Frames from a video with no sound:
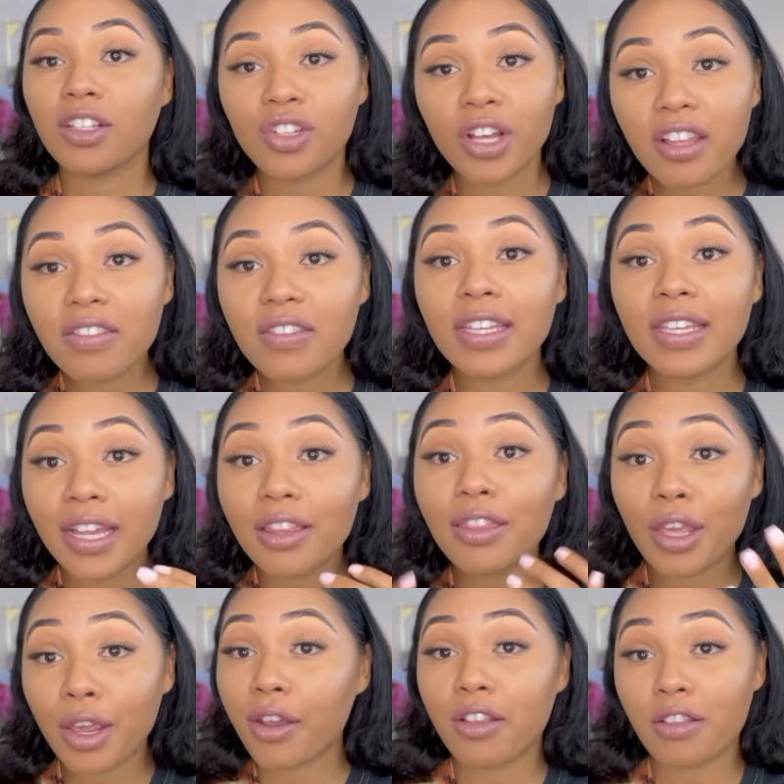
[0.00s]
just to get
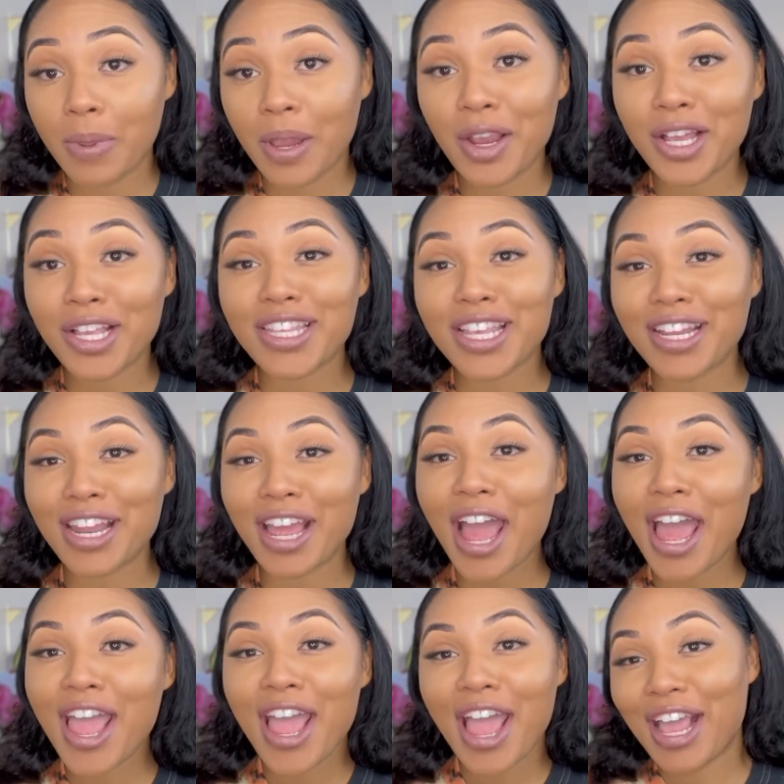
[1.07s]
their experience and
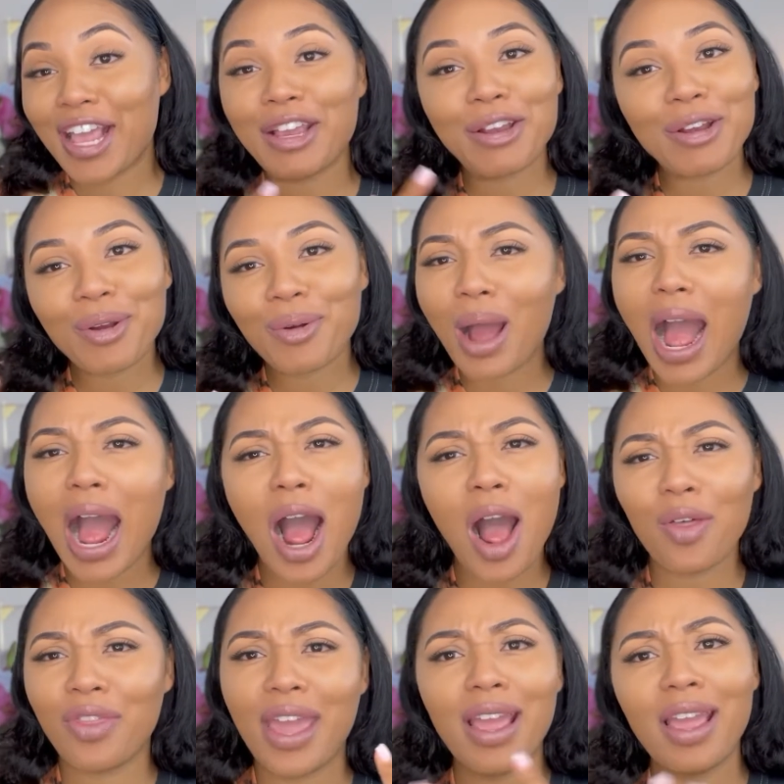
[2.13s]
hear
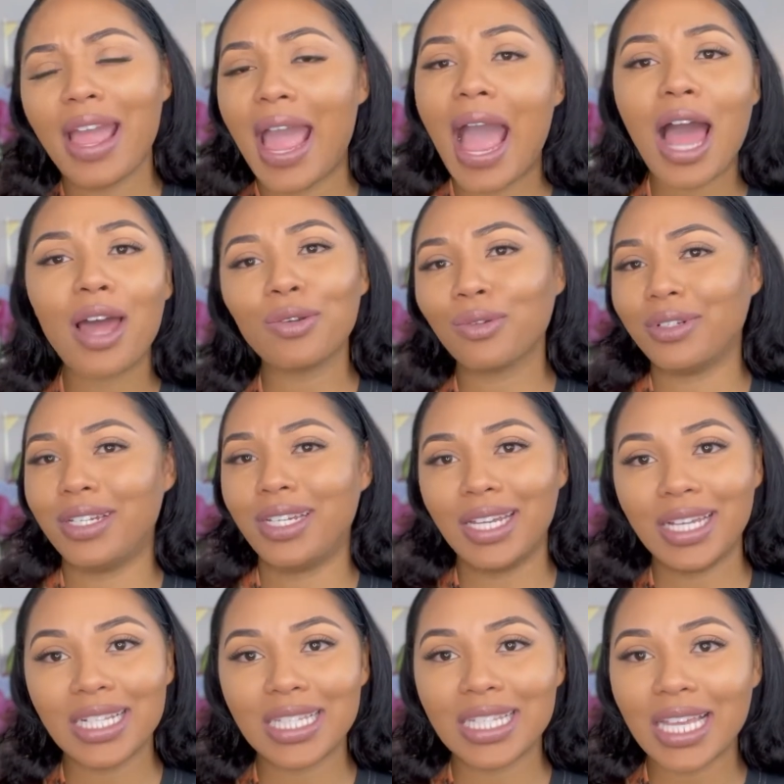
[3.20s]
how they handled
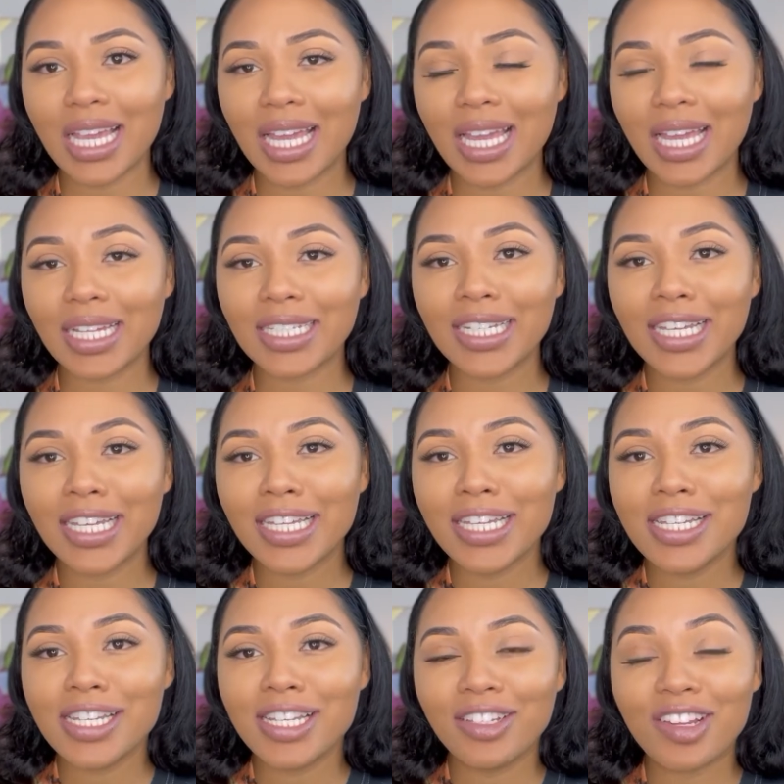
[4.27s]
it and
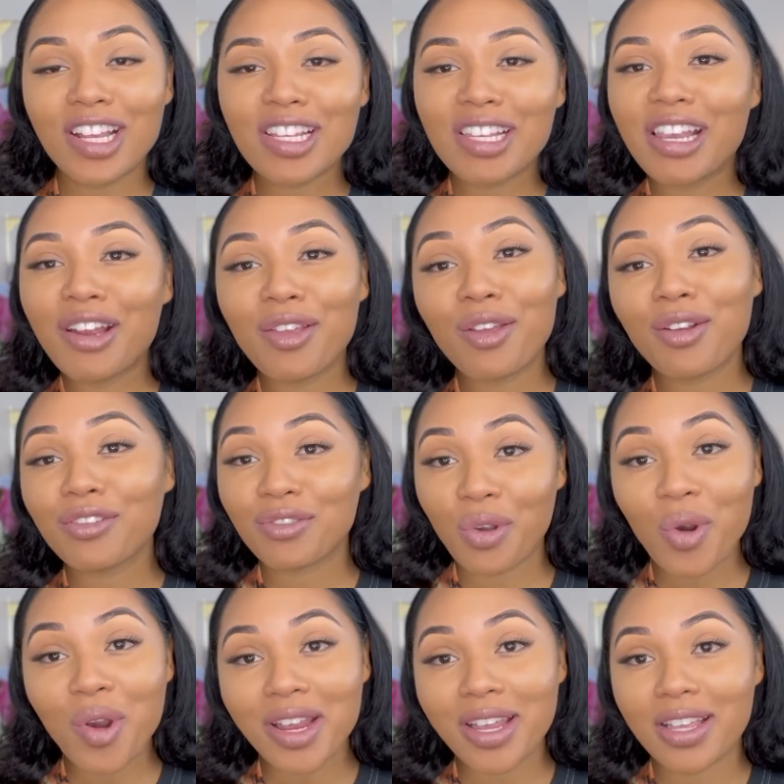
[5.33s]
just hear their
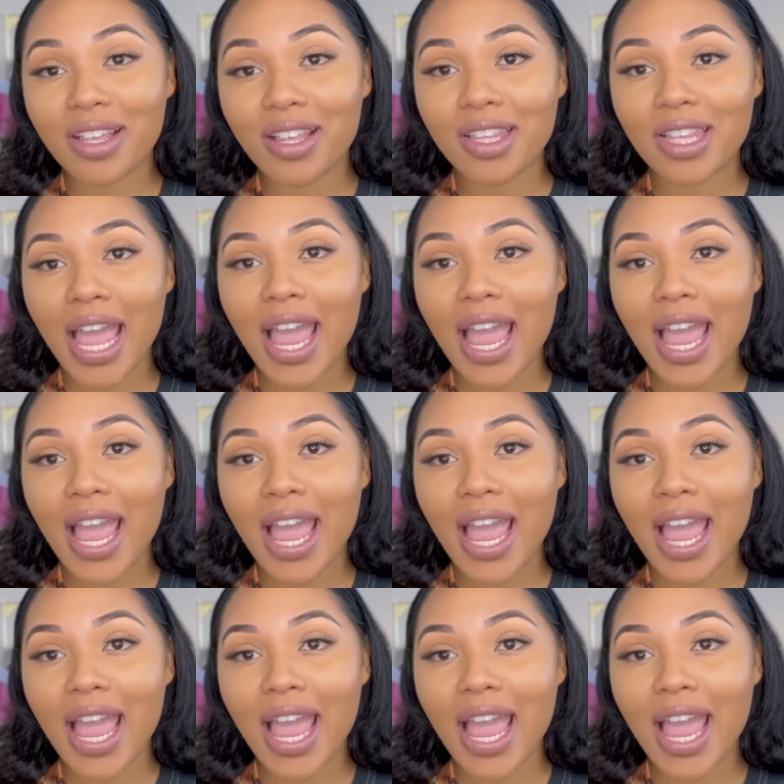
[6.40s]
stories.